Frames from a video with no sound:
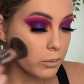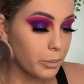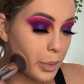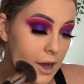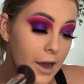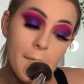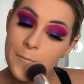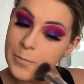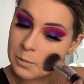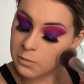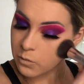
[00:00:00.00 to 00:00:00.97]
But
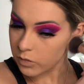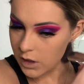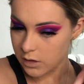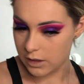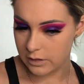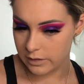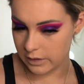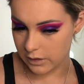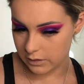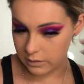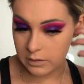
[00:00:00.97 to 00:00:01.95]
this
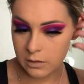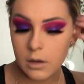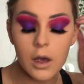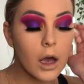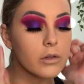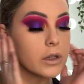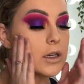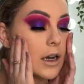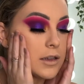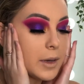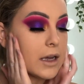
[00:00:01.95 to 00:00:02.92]
is a really
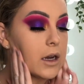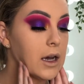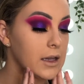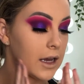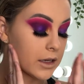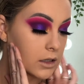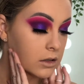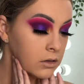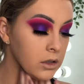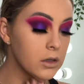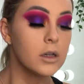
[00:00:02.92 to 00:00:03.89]
nice powder. I like it.
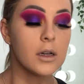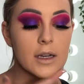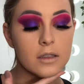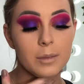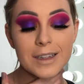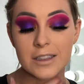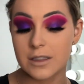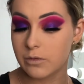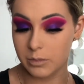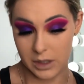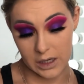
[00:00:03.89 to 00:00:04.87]
Expensive,
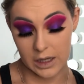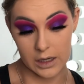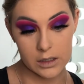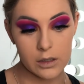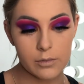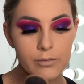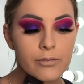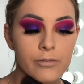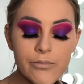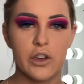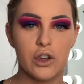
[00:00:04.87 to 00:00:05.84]
but I like it.
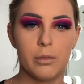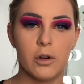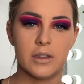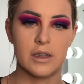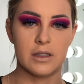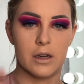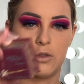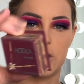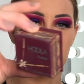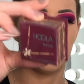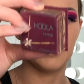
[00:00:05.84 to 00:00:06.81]
I have a new bronzer, so I'm
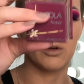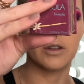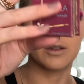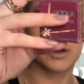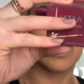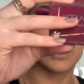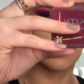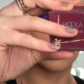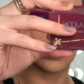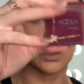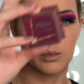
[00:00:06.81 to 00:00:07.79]
just going to be bronzing my face
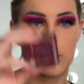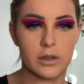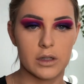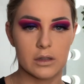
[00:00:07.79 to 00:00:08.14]
with the Hoola bronzer.